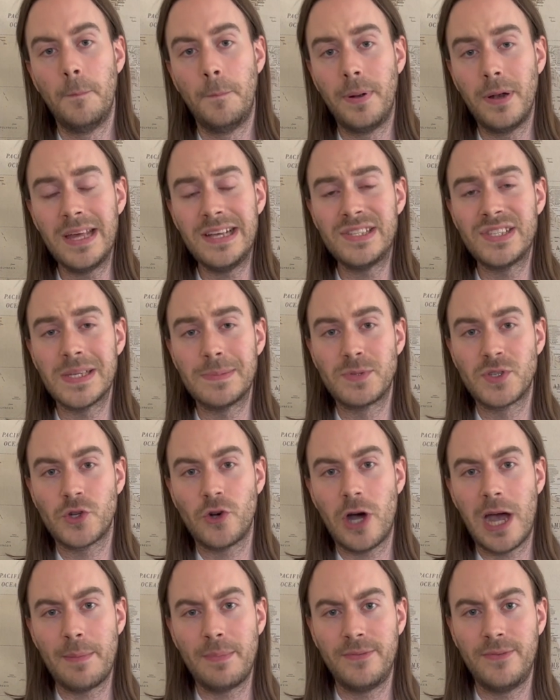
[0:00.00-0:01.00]
Please
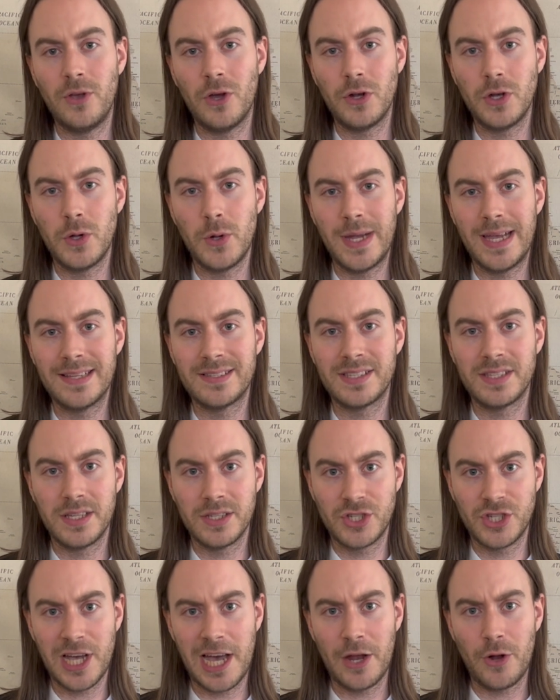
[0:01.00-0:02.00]
subscribe if you're new here to
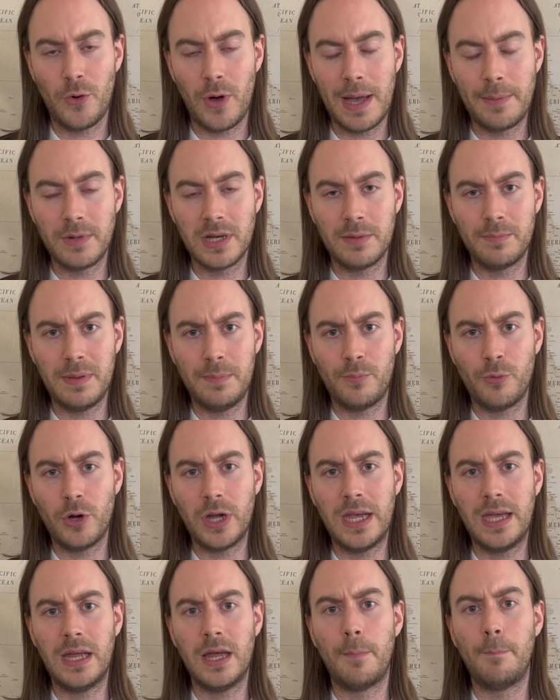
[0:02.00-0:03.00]
the channel. I'm going to be
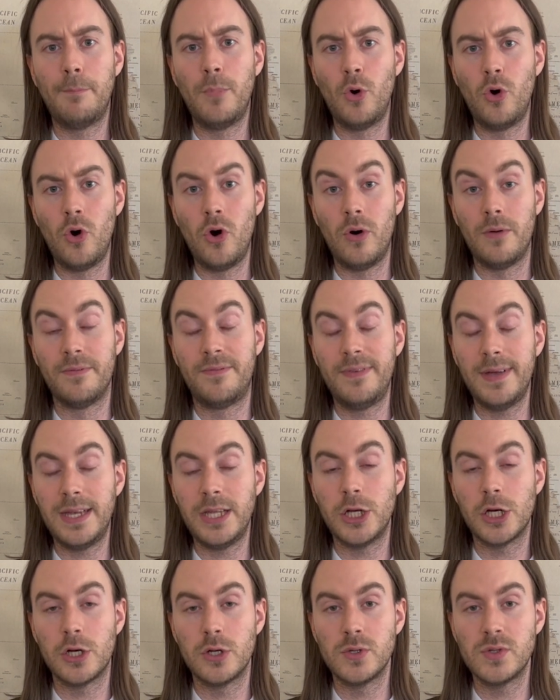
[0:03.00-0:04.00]
bringing more
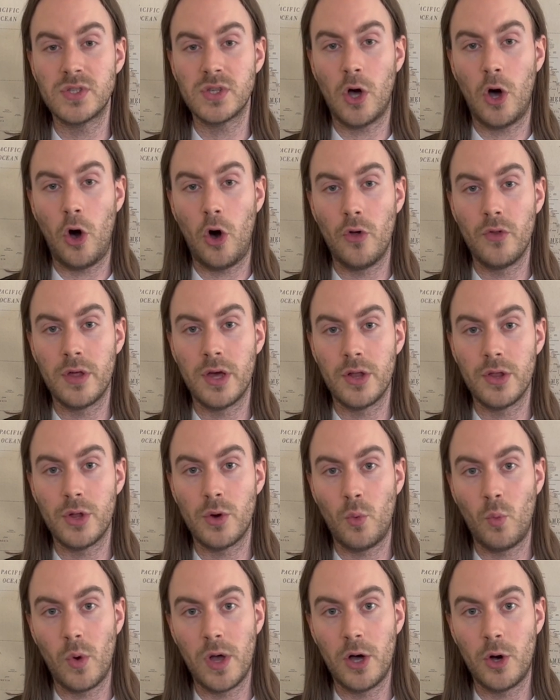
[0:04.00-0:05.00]
videos on
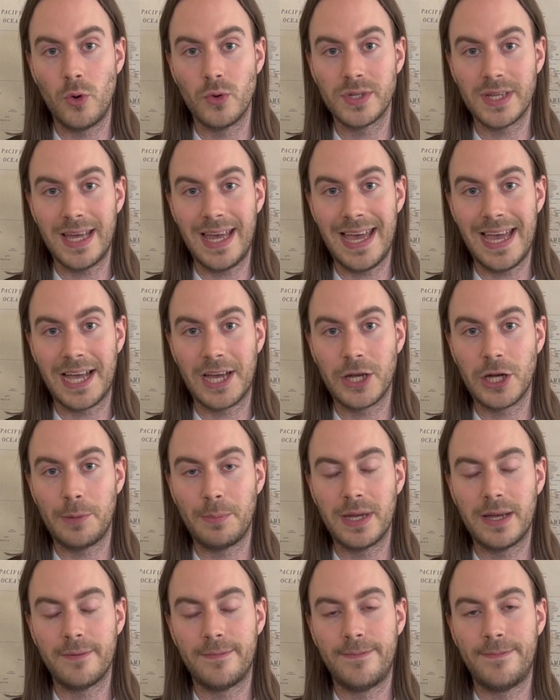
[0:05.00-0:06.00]
the World
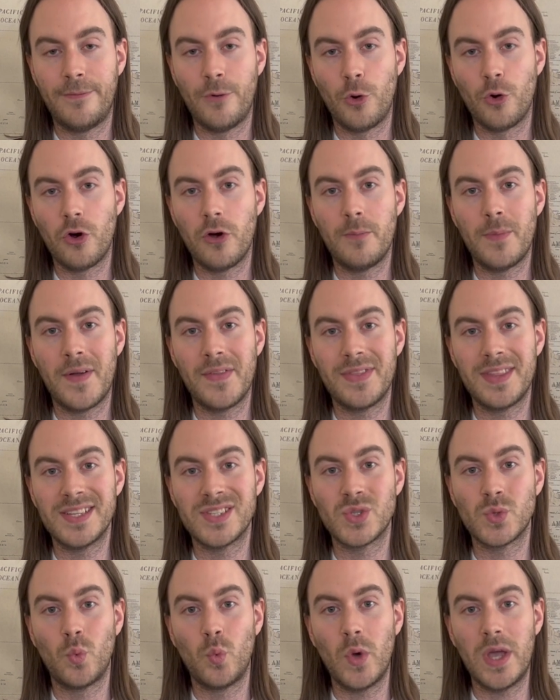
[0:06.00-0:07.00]
Economic Forum
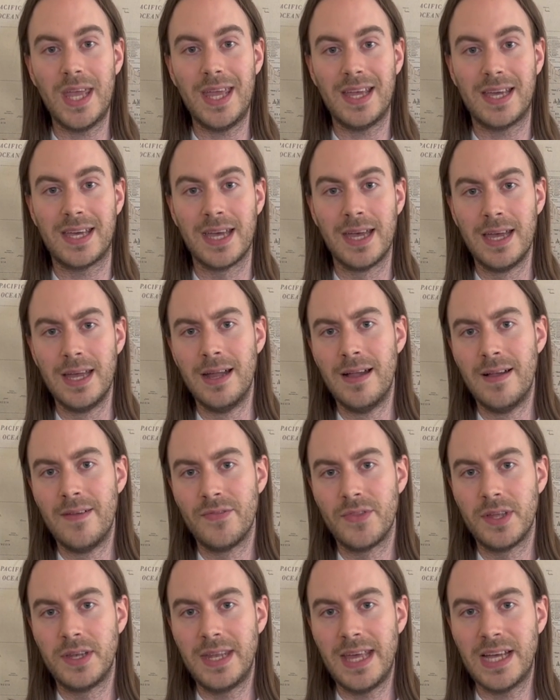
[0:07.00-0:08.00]
this week.
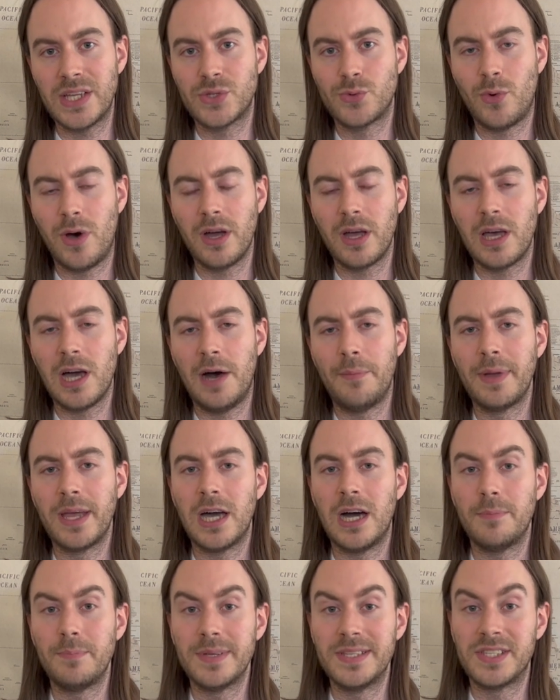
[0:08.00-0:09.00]
The next one coming
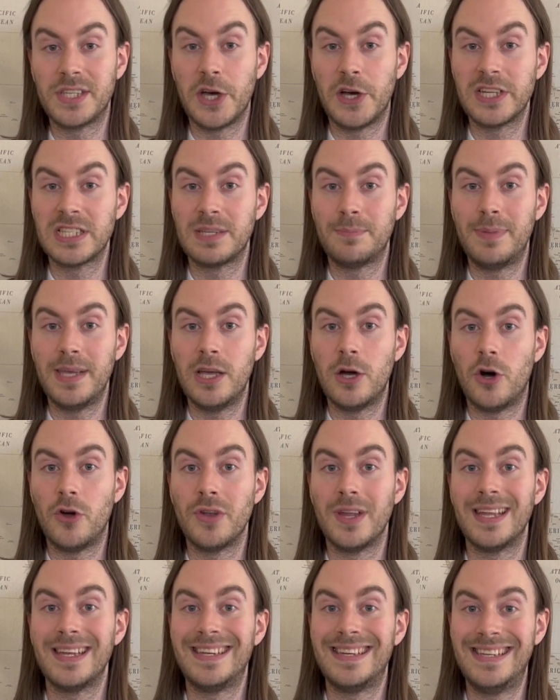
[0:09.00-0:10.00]
up is going to be
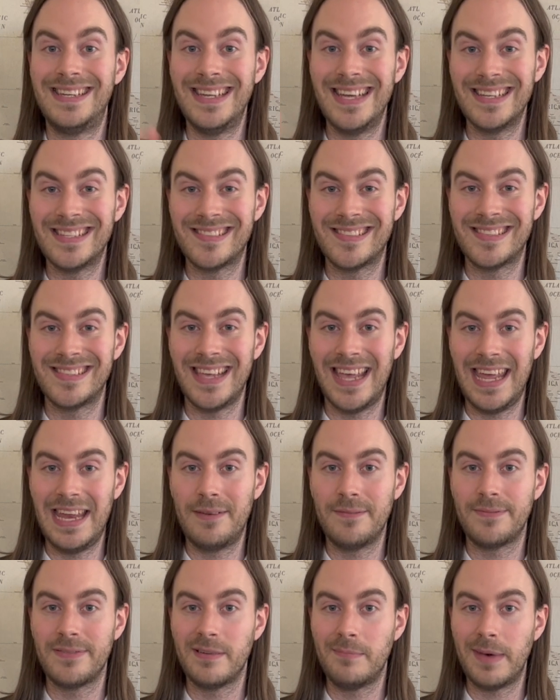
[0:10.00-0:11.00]
on
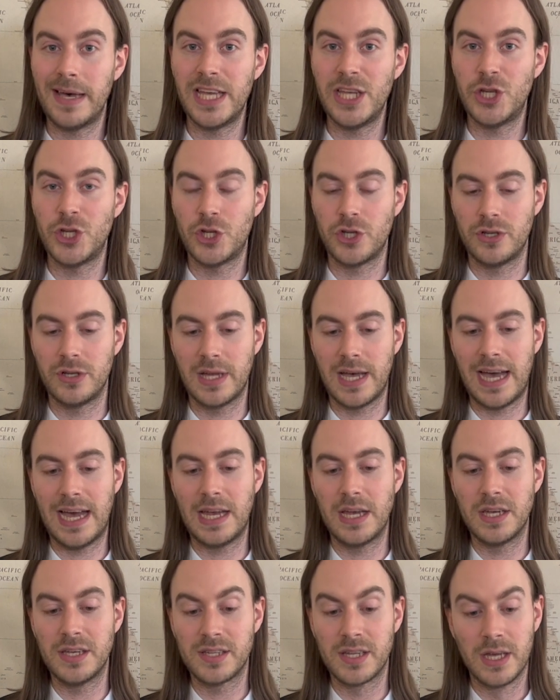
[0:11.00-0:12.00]
disinformation,
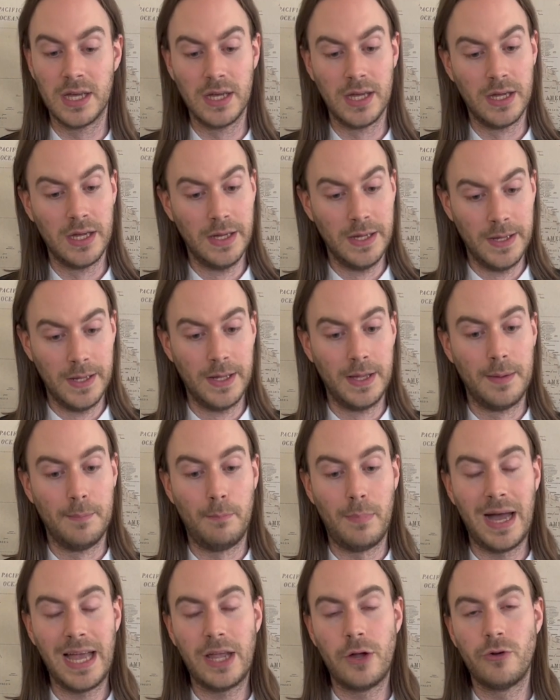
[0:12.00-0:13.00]
and
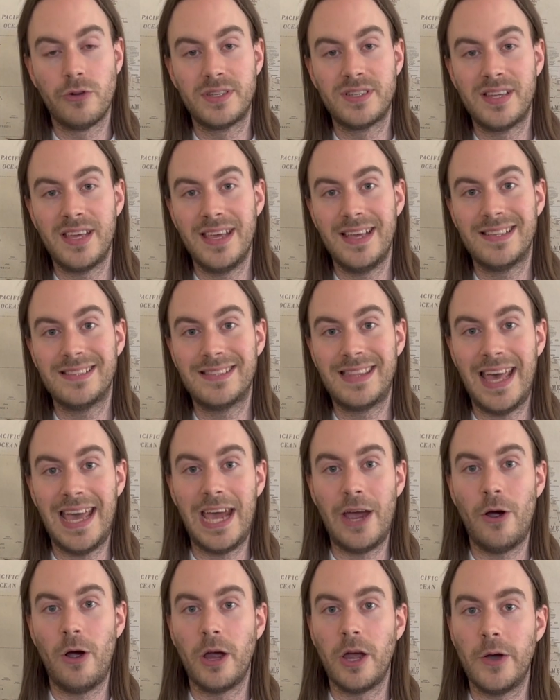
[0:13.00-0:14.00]
my critiques
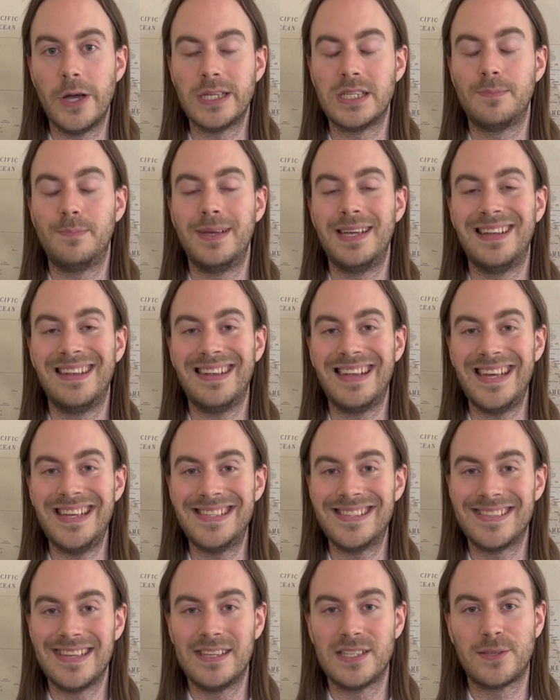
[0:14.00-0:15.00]
there are going to be at
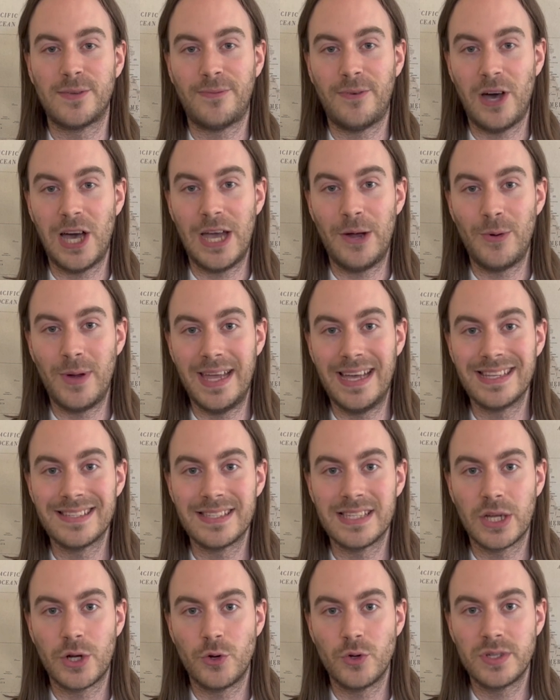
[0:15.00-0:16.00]
least as fiery
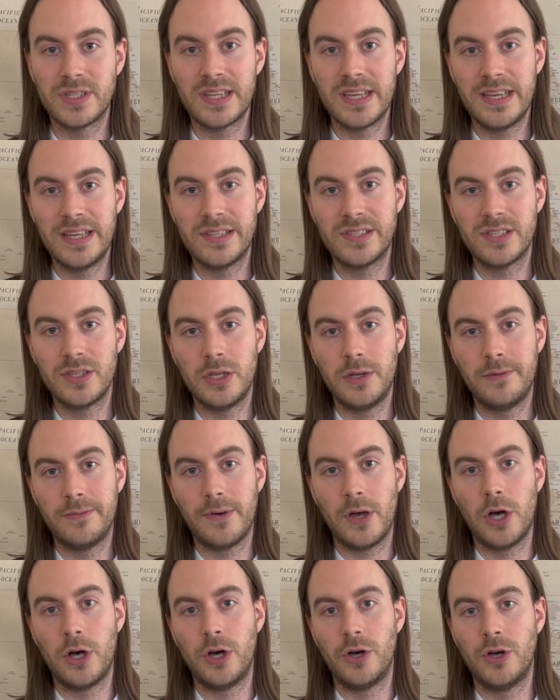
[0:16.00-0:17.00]
as the critiques
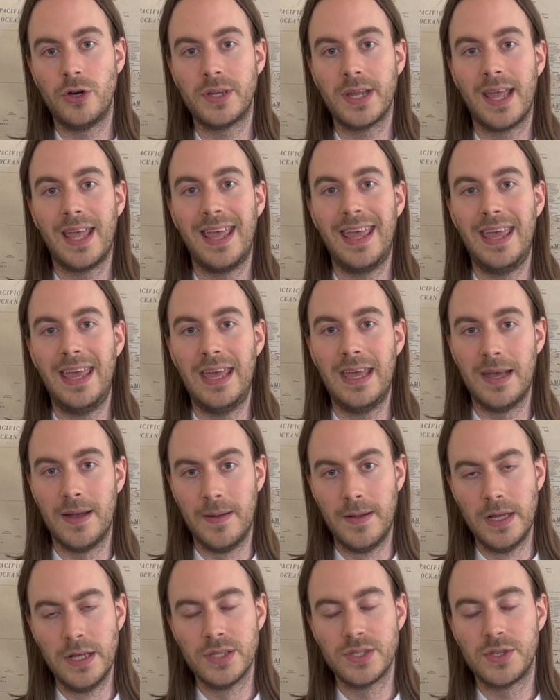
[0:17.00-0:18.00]
you've heard here.
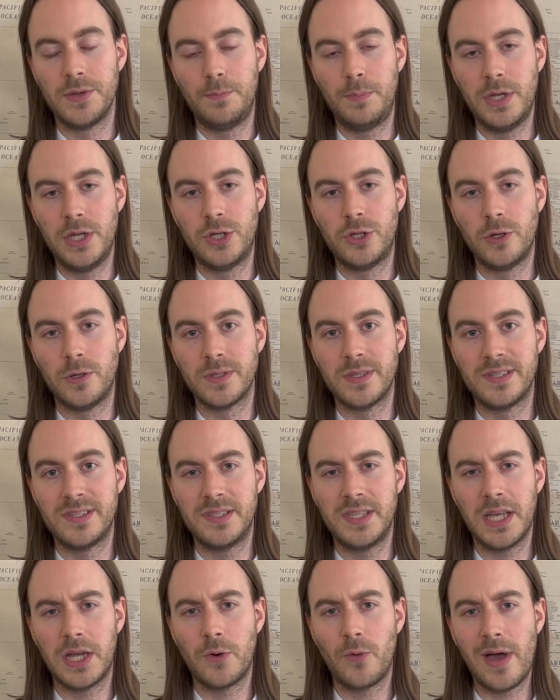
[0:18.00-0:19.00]
So be sure to
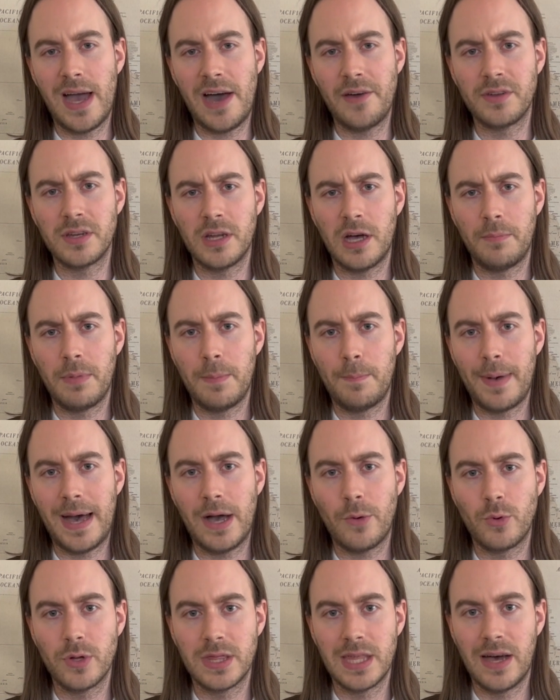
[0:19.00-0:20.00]
stick around, and I'll be
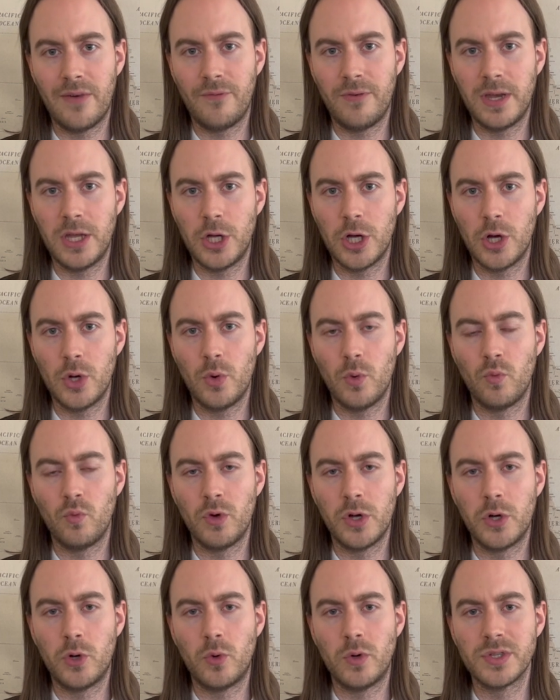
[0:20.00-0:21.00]
back with that video
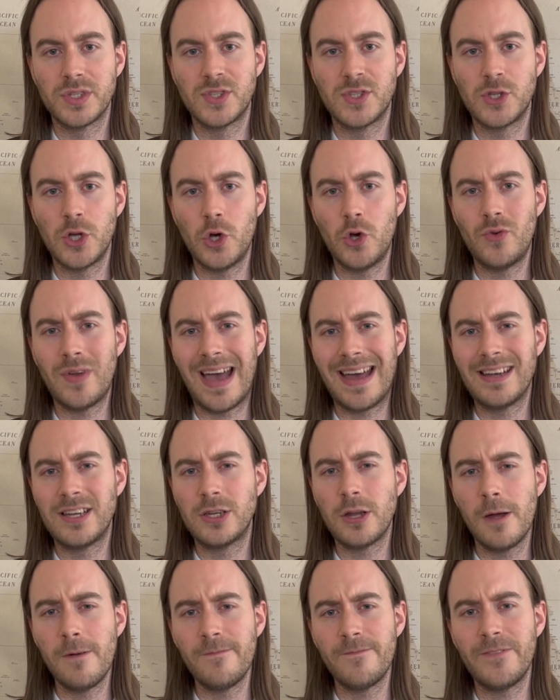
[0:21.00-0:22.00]
real soon.
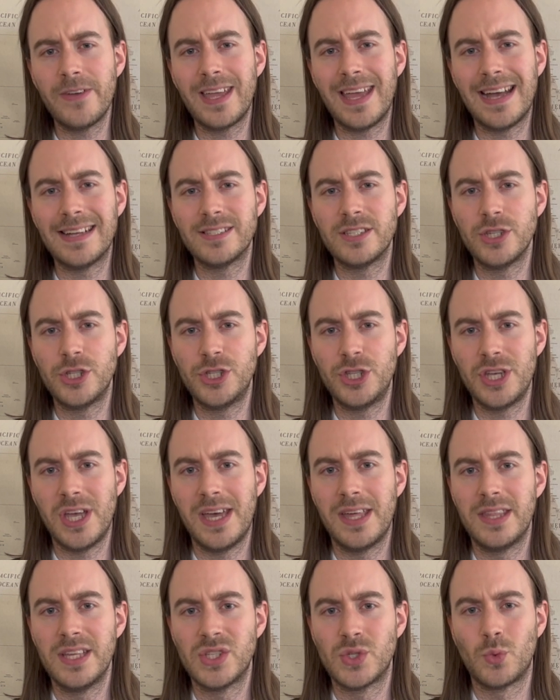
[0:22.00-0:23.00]
And don't forget to
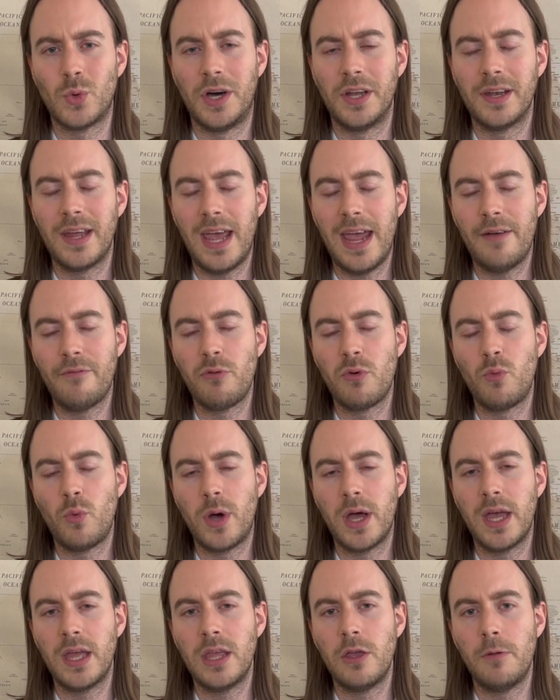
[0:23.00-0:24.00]
share this one
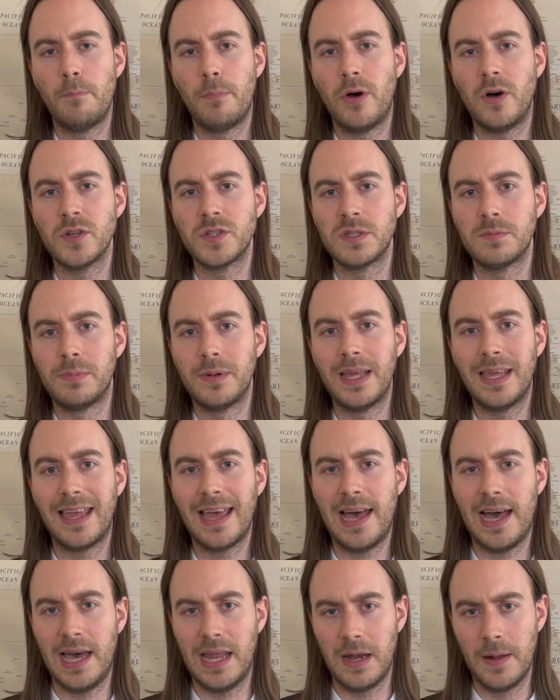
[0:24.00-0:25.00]
everywhere you possibly
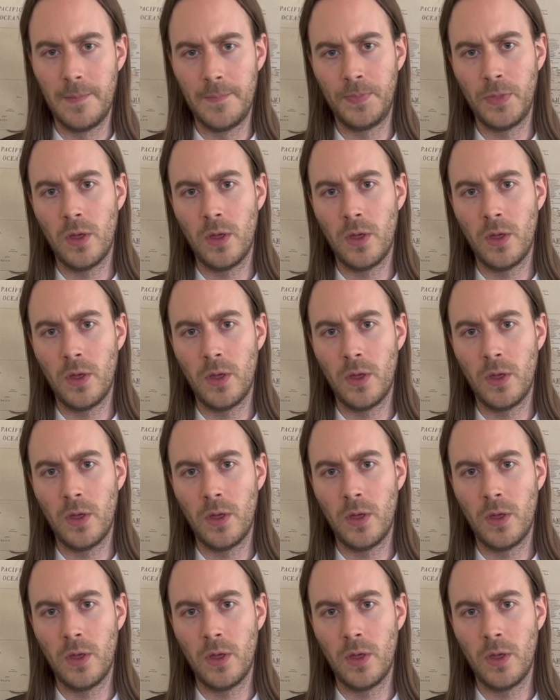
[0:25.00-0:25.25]
can.